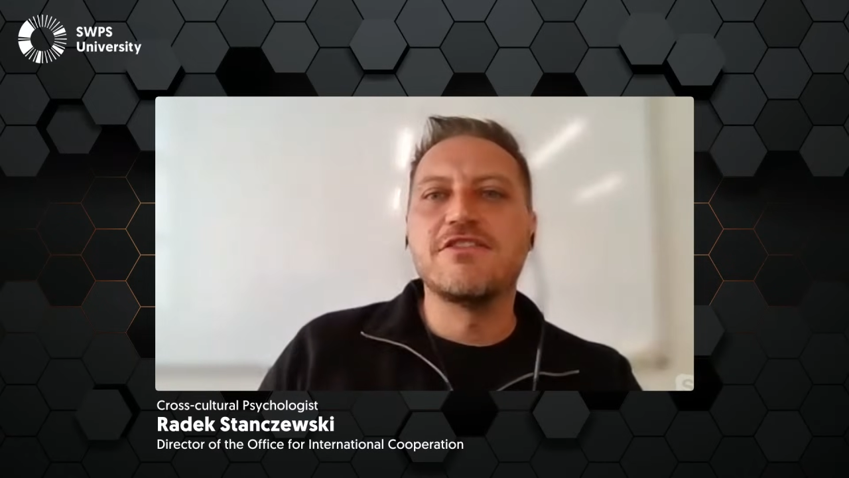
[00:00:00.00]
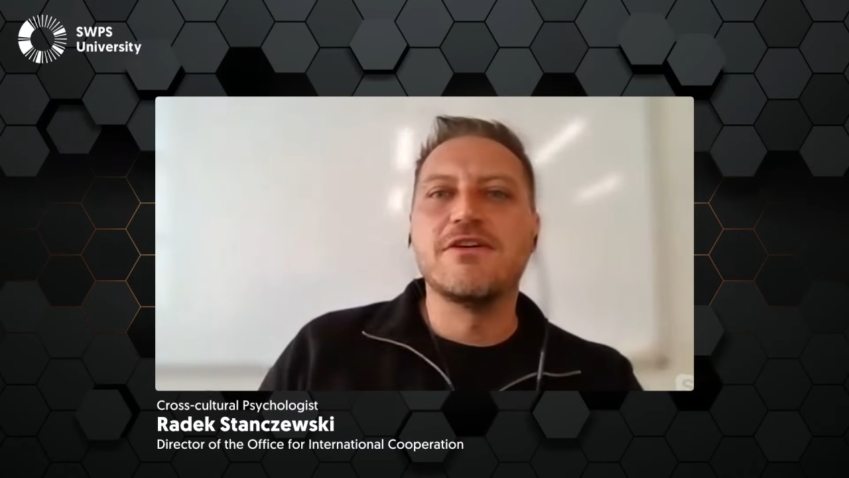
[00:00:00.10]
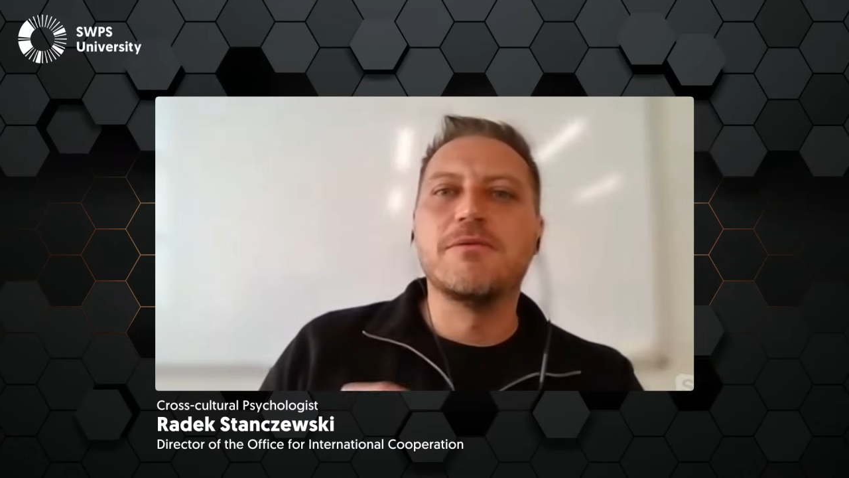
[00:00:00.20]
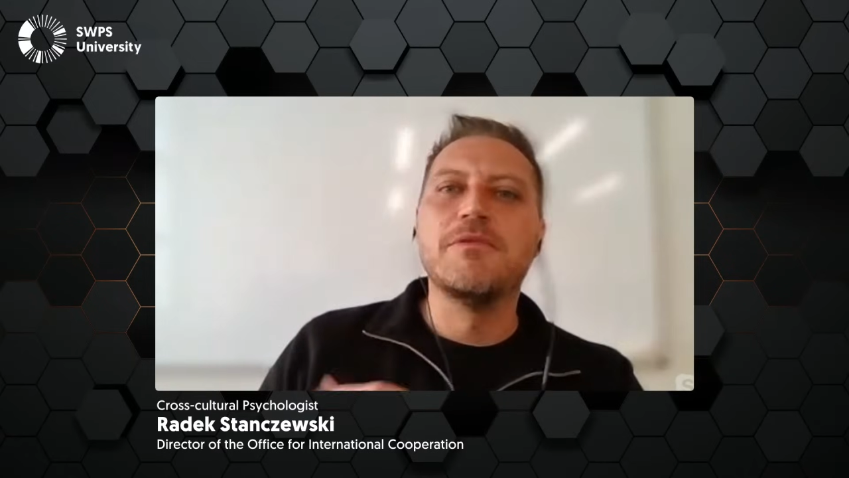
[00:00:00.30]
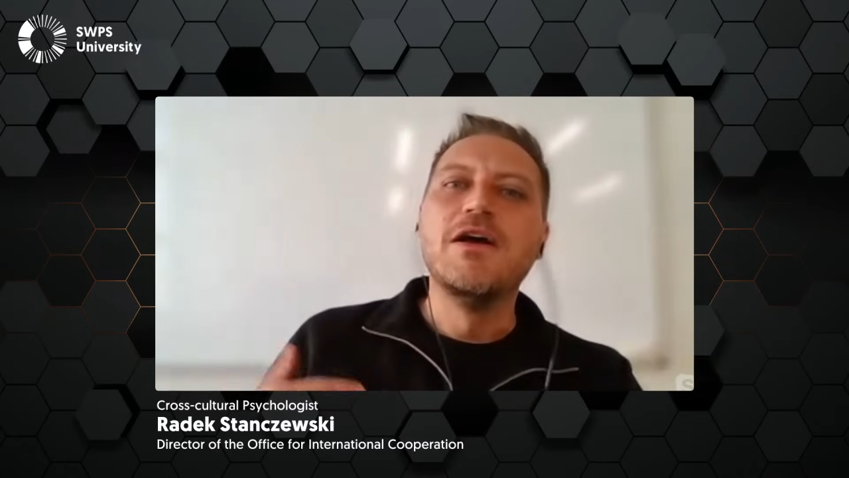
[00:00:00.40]

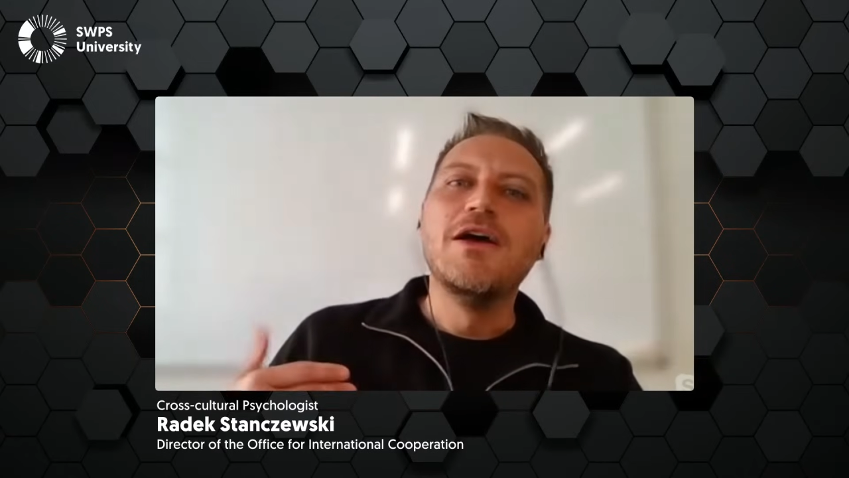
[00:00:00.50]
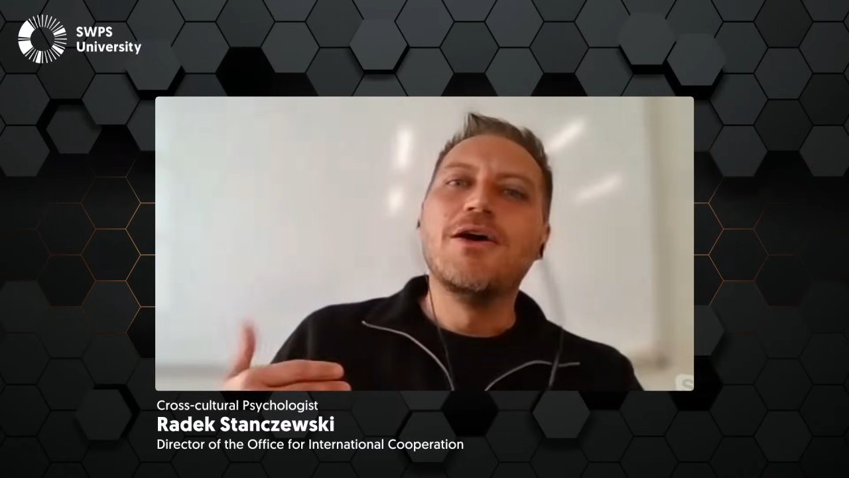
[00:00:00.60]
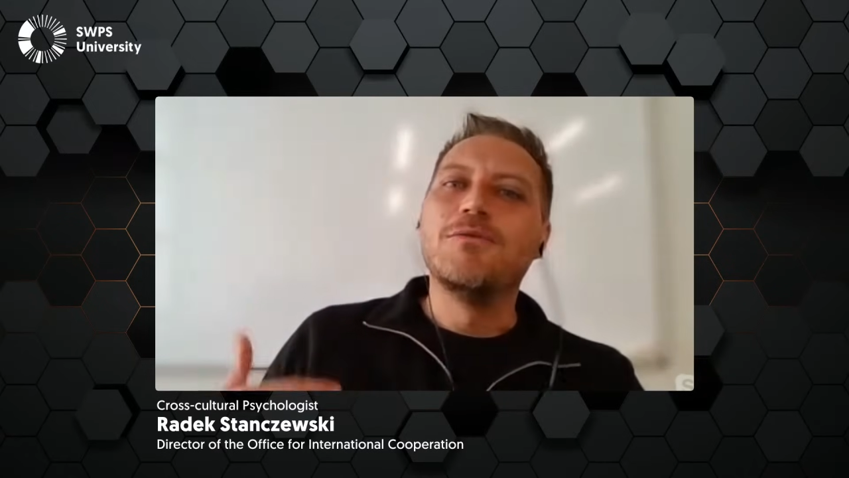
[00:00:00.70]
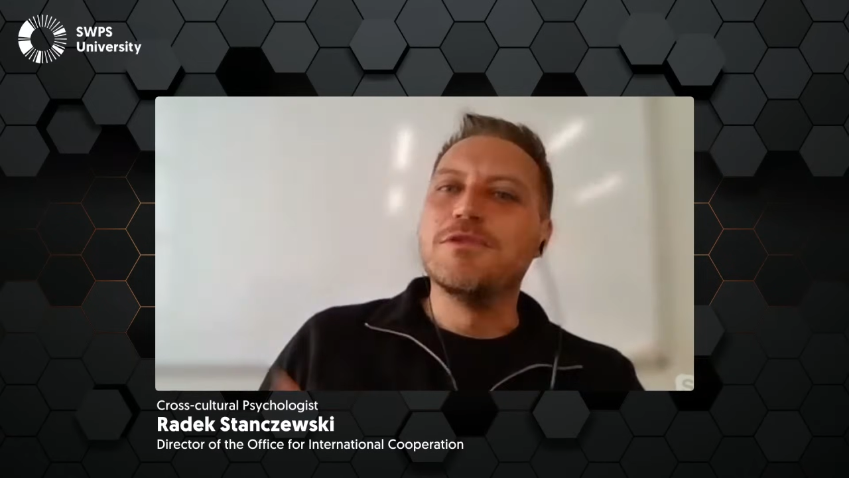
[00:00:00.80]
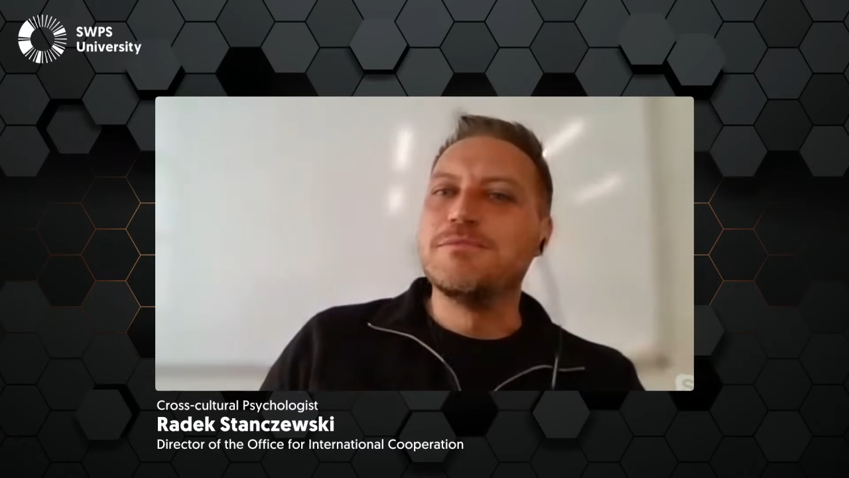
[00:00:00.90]
Some
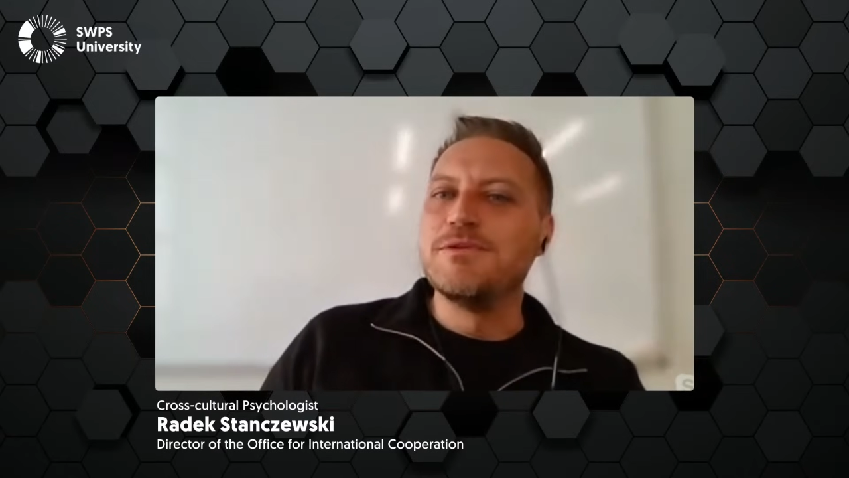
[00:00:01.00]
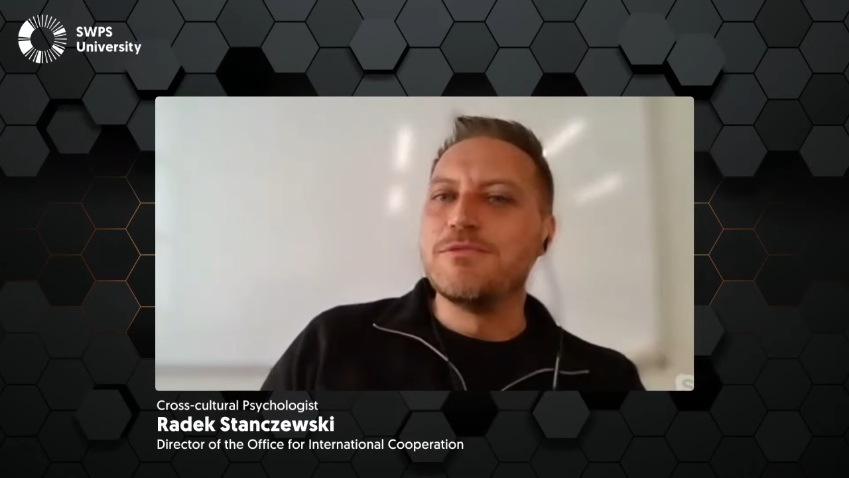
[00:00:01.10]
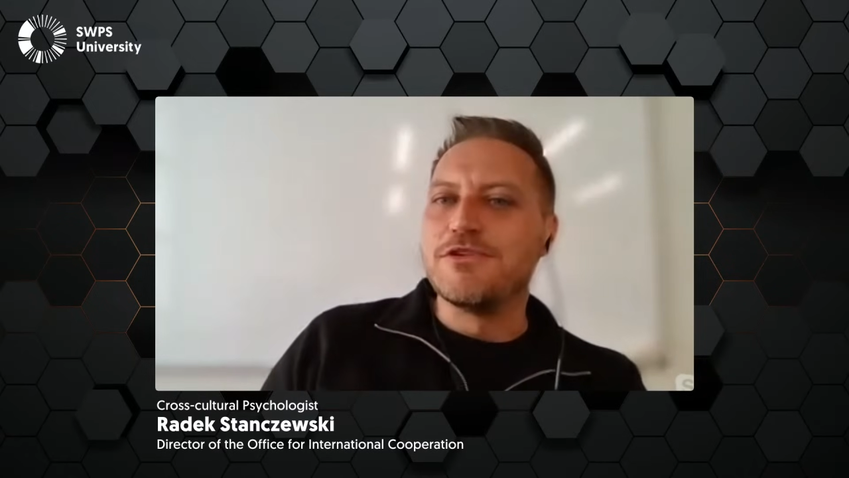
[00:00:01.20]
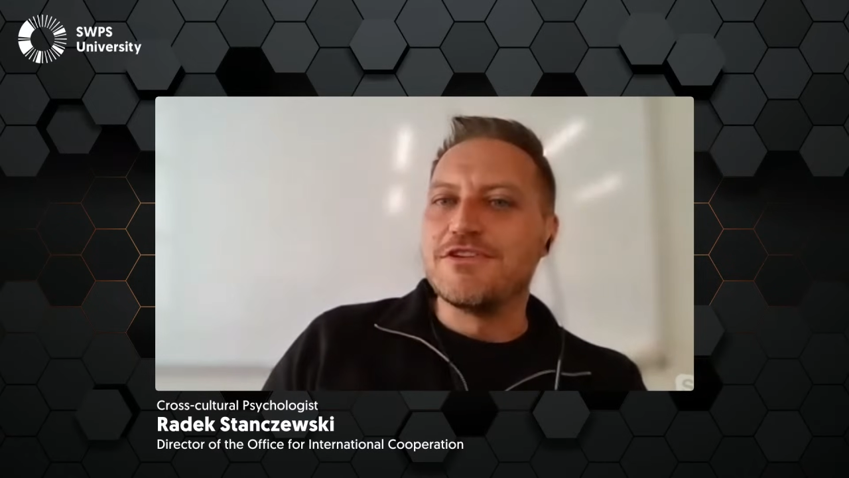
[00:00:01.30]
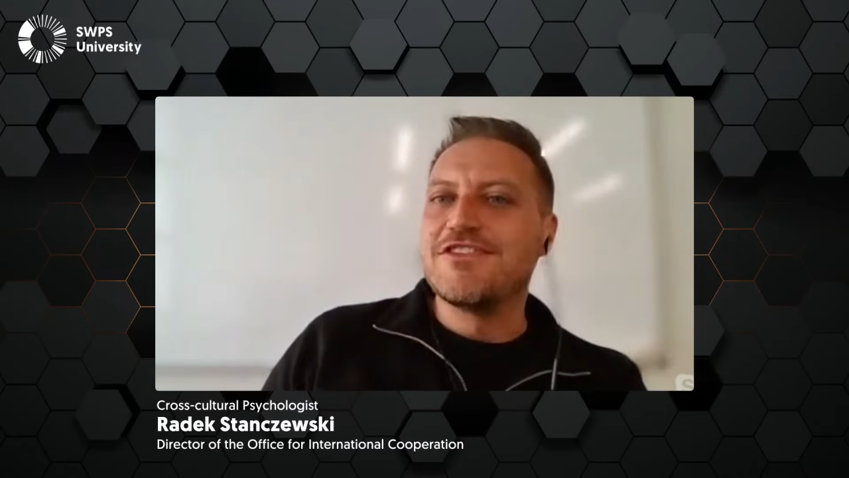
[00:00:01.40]
will be
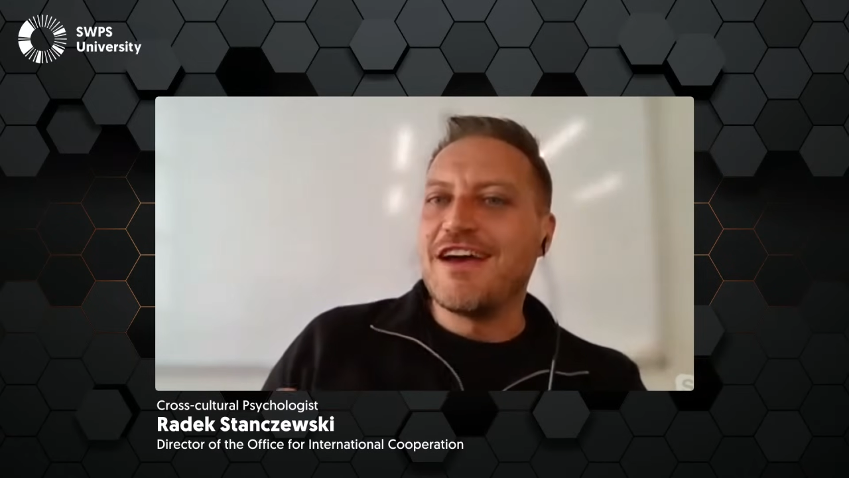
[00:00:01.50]
more